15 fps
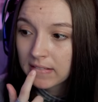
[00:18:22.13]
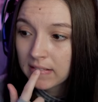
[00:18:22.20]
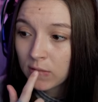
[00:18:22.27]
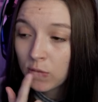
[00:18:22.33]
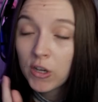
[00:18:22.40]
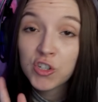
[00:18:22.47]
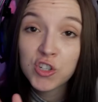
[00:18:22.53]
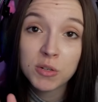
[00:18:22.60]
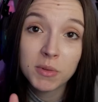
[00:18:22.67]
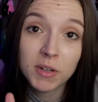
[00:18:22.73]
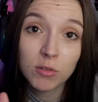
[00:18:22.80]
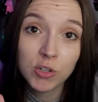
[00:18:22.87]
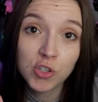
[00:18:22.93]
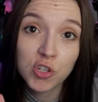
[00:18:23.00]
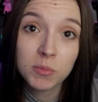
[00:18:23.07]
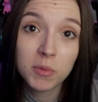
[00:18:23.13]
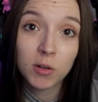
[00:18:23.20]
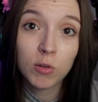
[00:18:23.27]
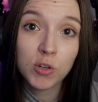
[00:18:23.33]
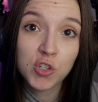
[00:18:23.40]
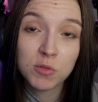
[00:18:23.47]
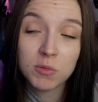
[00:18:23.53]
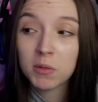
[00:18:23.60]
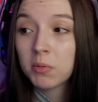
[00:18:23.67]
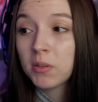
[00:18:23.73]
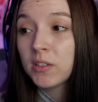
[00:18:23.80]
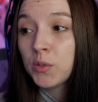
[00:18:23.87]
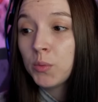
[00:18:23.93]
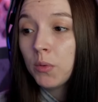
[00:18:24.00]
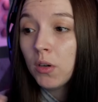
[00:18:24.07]
Question mark, question mark, question mark.
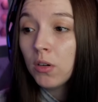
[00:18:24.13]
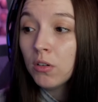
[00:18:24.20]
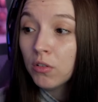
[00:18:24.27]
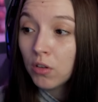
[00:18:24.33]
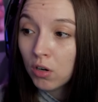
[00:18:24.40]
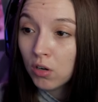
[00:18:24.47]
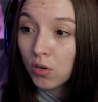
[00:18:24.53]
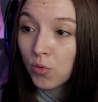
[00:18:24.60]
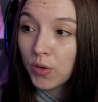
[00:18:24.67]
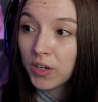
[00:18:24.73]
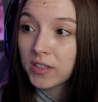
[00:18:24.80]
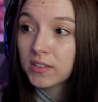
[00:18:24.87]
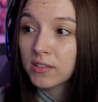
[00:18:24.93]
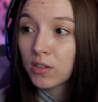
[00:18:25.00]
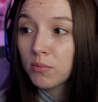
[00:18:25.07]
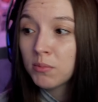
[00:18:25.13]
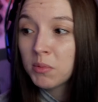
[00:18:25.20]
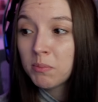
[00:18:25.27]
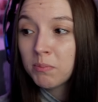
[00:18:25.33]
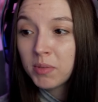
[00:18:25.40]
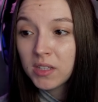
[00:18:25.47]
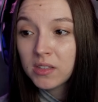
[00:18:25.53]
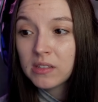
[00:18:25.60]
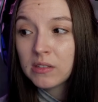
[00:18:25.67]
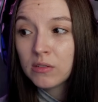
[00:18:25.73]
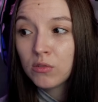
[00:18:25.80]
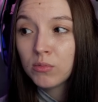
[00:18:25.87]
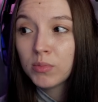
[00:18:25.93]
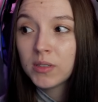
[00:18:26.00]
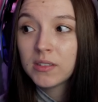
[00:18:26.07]
Because we all know when a zombie beats you,
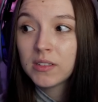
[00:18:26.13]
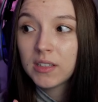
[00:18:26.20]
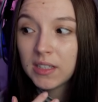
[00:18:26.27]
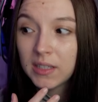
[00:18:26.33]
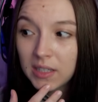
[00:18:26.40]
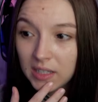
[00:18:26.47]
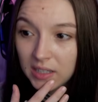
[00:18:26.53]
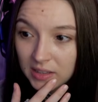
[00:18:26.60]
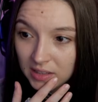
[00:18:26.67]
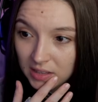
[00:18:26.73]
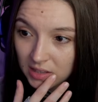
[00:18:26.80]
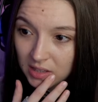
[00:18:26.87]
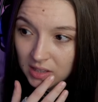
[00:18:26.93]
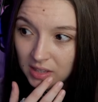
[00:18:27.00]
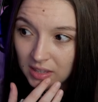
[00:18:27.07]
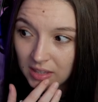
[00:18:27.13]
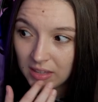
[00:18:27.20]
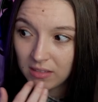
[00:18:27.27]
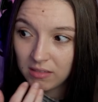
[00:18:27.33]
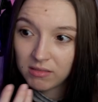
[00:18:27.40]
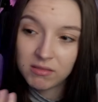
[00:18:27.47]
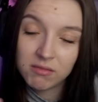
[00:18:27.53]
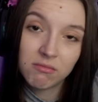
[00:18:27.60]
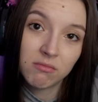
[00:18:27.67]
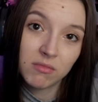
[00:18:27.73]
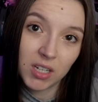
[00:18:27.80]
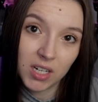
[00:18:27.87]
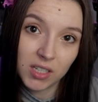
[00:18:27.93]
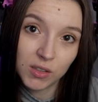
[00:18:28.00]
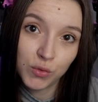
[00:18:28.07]
you basically
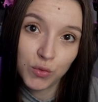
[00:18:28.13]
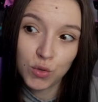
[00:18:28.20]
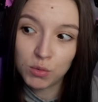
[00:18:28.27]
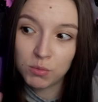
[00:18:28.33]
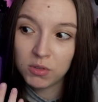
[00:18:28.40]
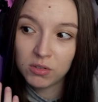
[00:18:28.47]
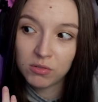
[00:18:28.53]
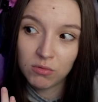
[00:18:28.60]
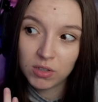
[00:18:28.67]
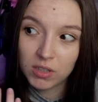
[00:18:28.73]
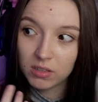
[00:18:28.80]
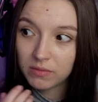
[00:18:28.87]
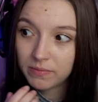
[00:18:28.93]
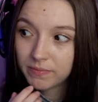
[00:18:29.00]
transform into one.